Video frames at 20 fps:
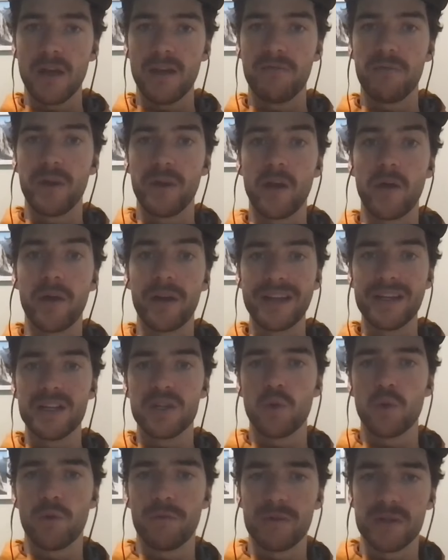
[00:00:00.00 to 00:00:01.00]
if we're going
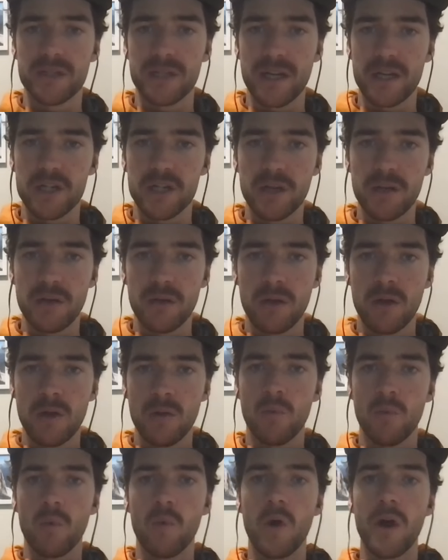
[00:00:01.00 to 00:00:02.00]
into a recession.
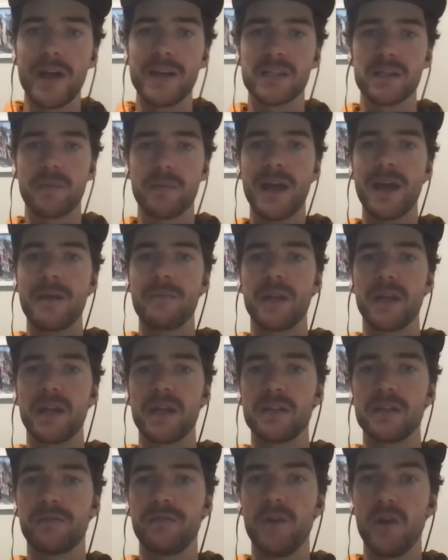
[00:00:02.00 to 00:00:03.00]
what ends up happening
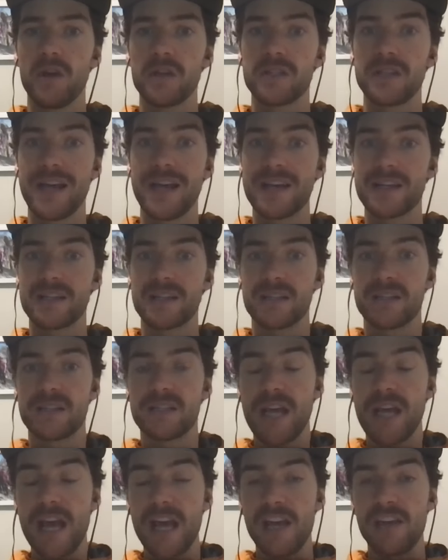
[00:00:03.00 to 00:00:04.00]
is first, it has to
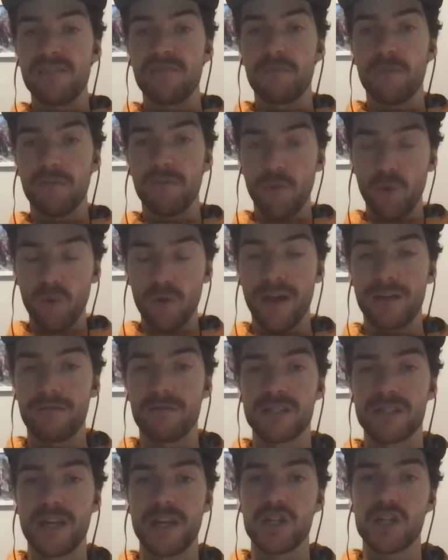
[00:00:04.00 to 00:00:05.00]
save before that
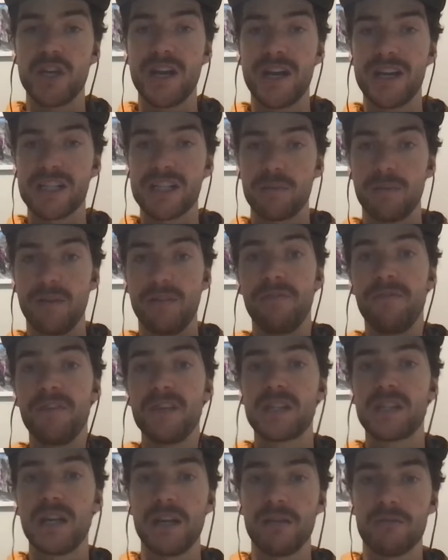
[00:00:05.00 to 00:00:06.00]
recession. It has to be
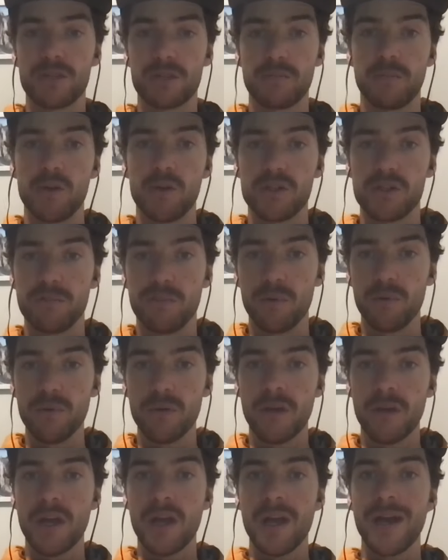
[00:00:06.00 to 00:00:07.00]
fiscally
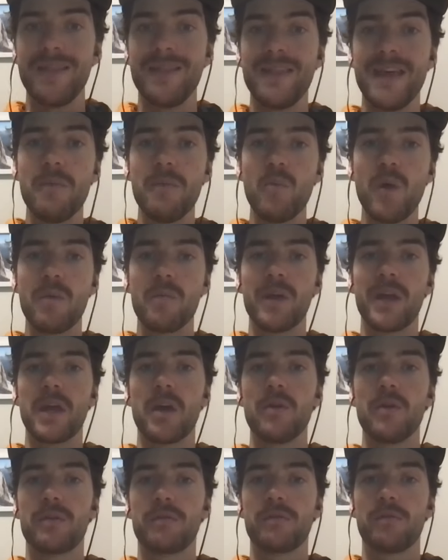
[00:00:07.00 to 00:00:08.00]
responsible. And then when we
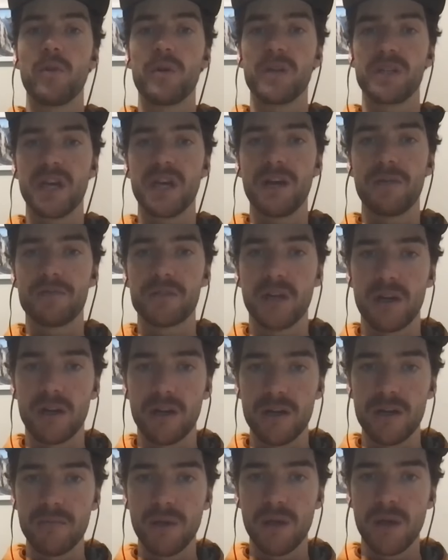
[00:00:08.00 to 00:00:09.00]
go through a tough
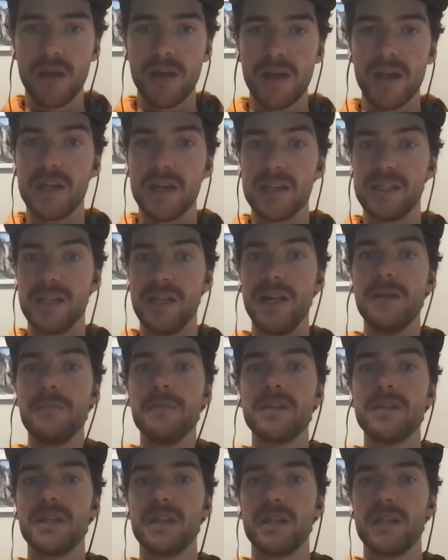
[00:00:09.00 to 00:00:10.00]
time, it is
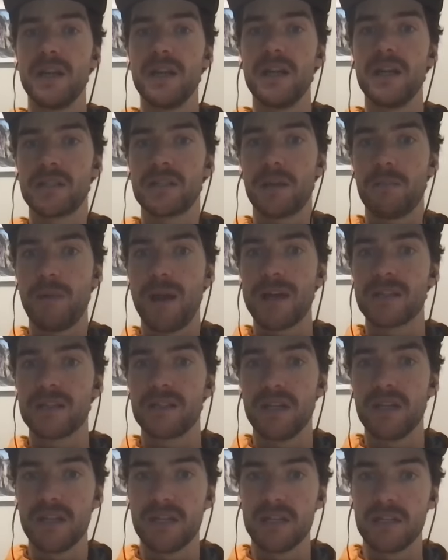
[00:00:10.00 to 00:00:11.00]
limited in its
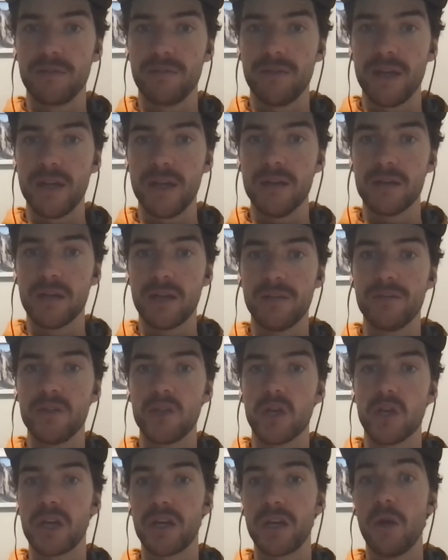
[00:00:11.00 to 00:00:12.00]
capacity to intervene, given
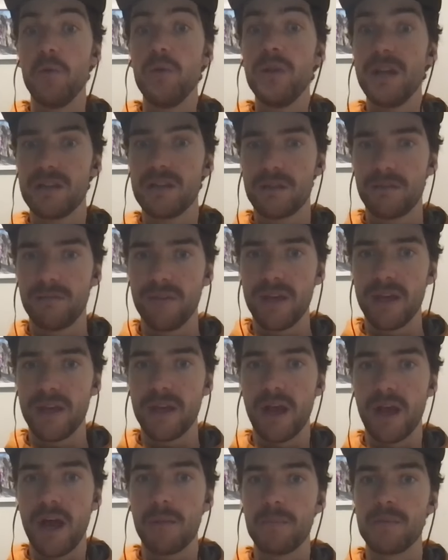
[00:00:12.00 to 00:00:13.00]
that it can only
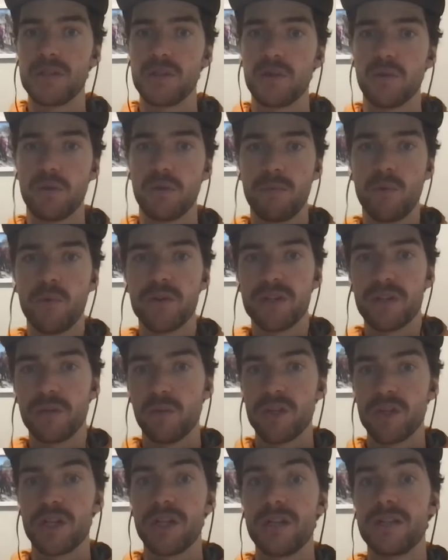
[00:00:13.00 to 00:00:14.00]
intervene up until the point at
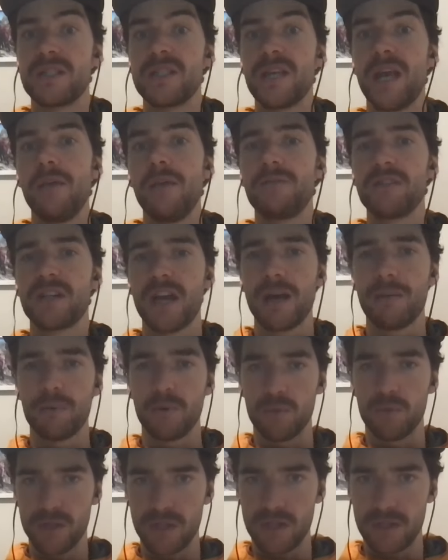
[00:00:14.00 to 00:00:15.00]
which it has saved
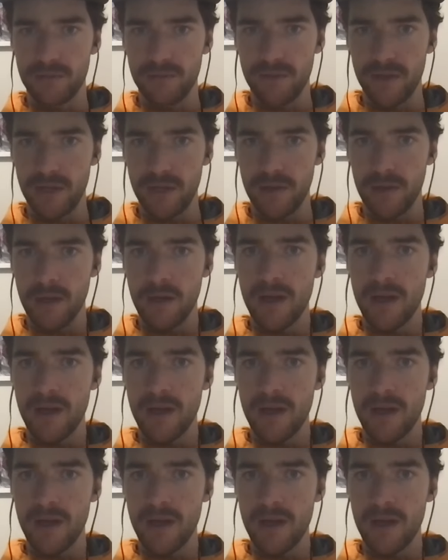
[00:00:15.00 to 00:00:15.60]
capital to intervene.